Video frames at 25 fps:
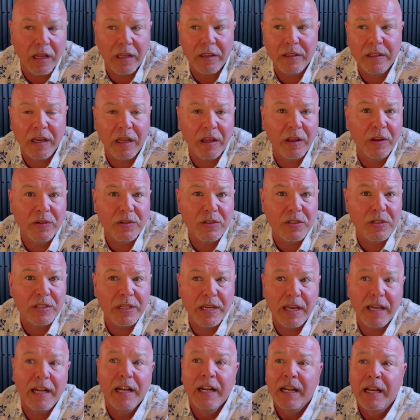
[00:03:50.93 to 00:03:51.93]
dollars in
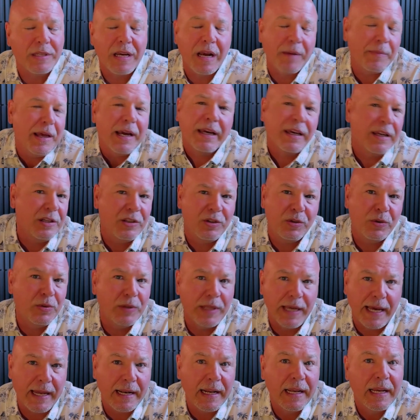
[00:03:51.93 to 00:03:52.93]
debt. I'm not going to do
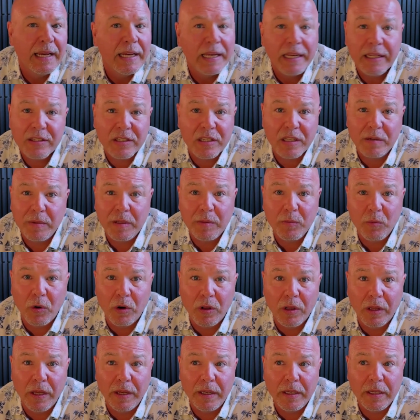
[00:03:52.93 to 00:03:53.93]
that. It's going to be more
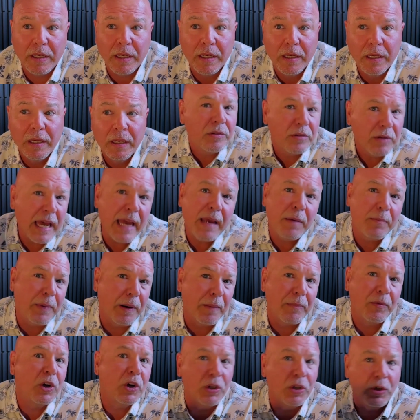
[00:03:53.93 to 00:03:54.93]
like, hey, Bob,
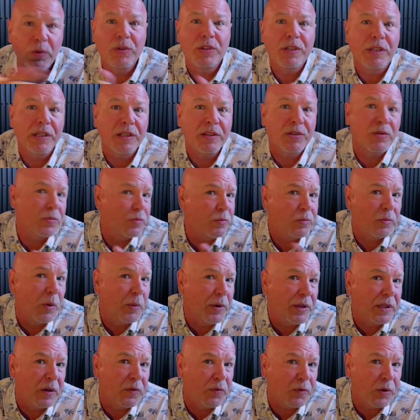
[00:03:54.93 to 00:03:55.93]
good news is what we
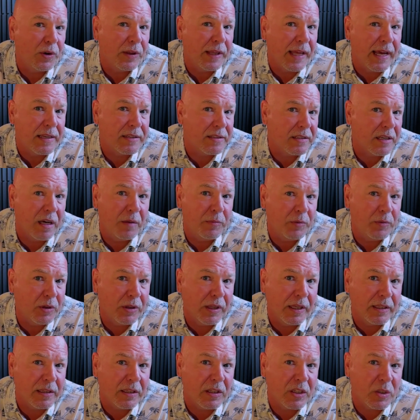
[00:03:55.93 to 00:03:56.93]
did for you last time, you
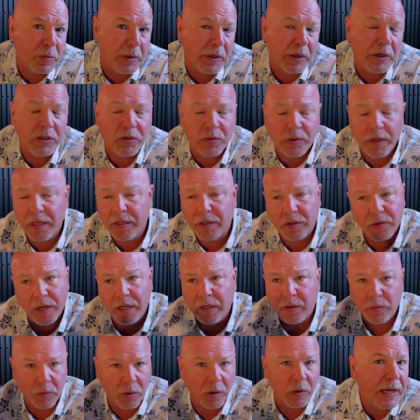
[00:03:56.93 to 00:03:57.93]
liked the experience, right? Great.
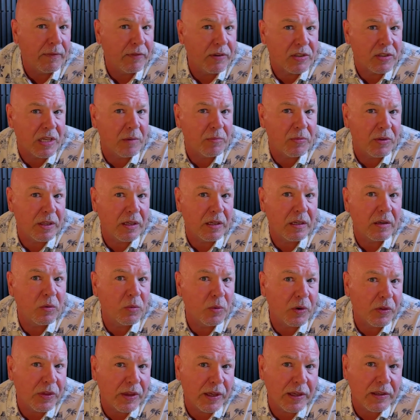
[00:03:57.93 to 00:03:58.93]
Well, the same thing
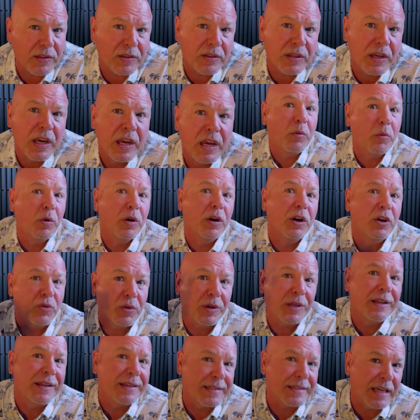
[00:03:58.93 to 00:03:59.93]
with this. We're going to treat
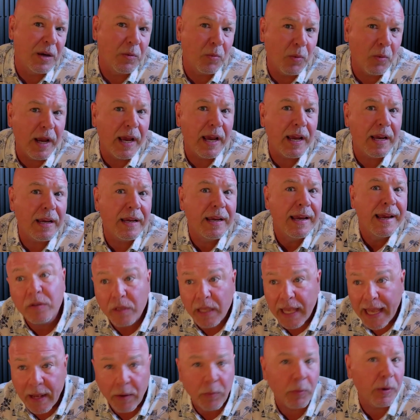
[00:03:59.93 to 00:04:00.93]
you the same way,
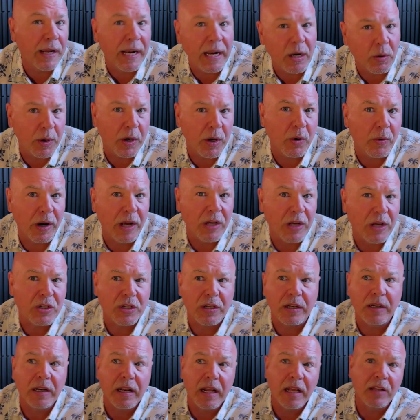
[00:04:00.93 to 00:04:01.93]
and we're going to end with a
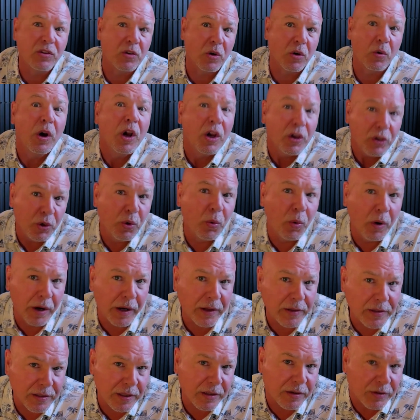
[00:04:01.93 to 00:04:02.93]
question. And so you want
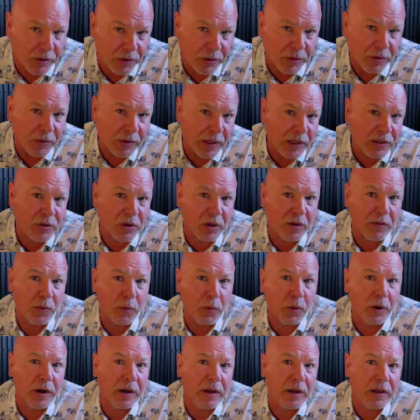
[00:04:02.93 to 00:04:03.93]
us to do as good of a
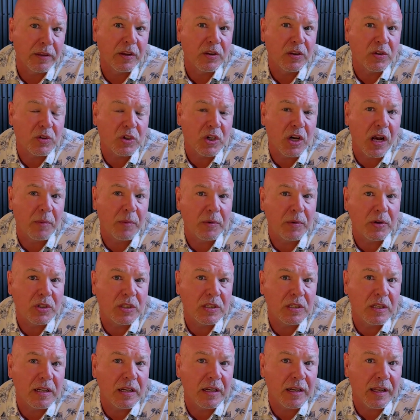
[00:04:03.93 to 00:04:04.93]
work in this job as you
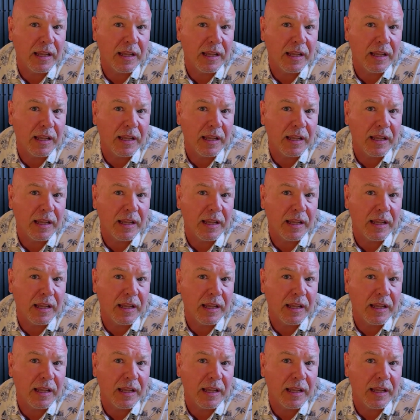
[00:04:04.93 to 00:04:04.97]
did in the